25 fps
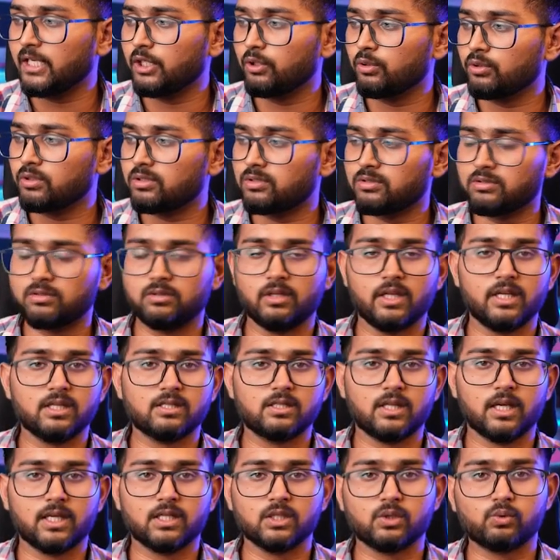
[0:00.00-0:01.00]
use these
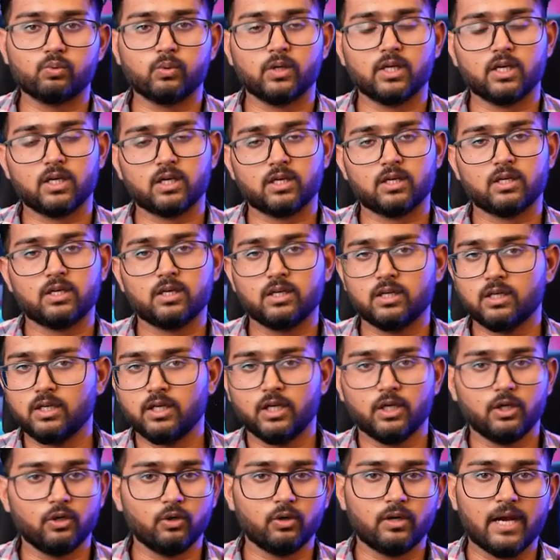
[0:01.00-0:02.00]
things for
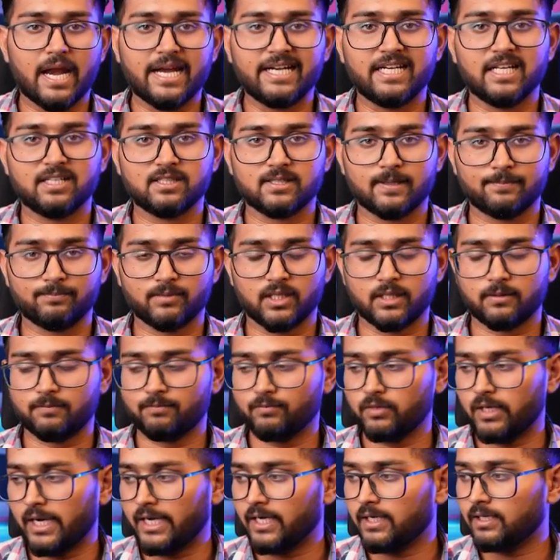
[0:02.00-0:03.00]
writing something,
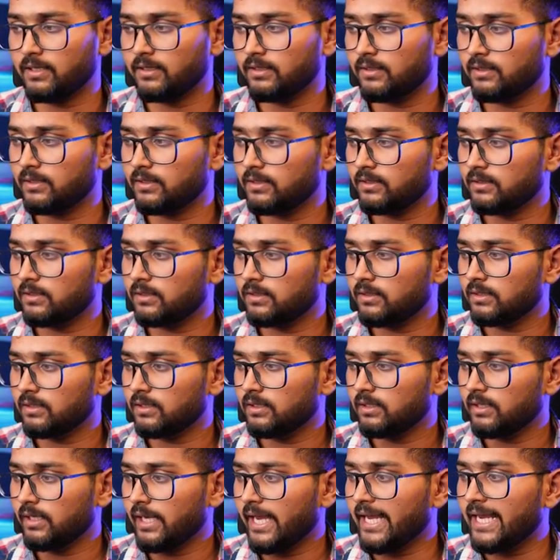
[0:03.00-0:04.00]
right? Just seems like,
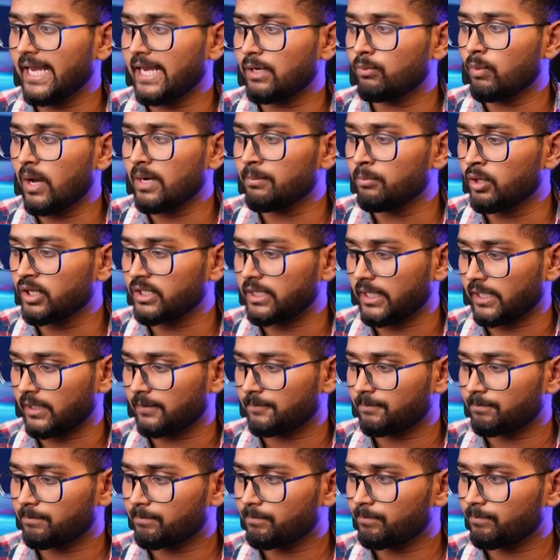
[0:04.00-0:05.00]
again one more
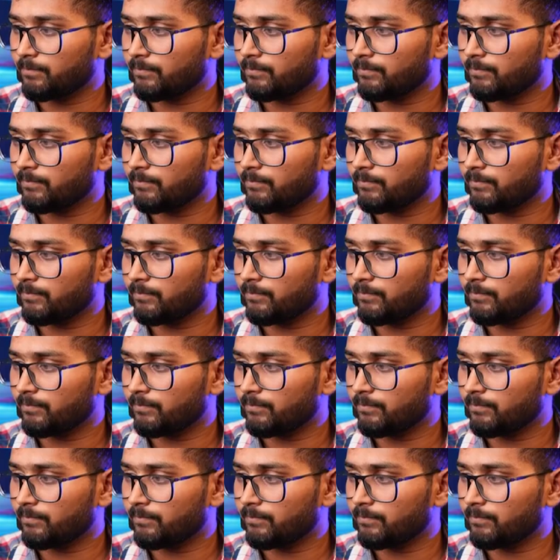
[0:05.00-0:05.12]
thing,